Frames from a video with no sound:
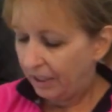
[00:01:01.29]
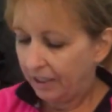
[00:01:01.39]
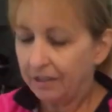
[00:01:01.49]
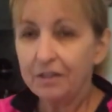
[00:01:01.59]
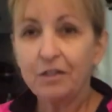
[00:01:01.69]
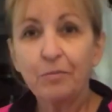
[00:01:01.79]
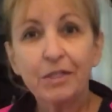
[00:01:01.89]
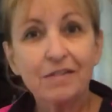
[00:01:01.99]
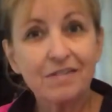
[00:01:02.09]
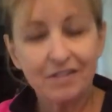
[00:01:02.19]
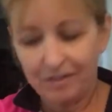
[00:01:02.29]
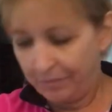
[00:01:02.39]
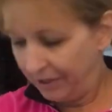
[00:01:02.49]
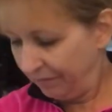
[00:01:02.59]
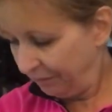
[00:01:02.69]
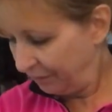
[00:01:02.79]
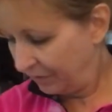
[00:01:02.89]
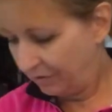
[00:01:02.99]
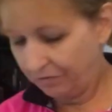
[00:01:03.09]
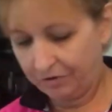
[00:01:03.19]
Add a little bit of cinnamon
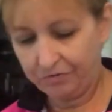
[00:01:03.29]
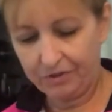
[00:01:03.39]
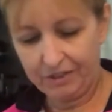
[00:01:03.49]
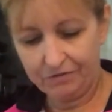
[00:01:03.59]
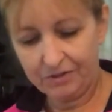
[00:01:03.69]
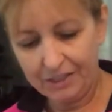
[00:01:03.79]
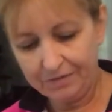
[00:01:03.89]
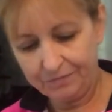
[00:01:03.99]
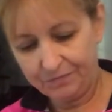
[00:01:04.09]
for flavoring.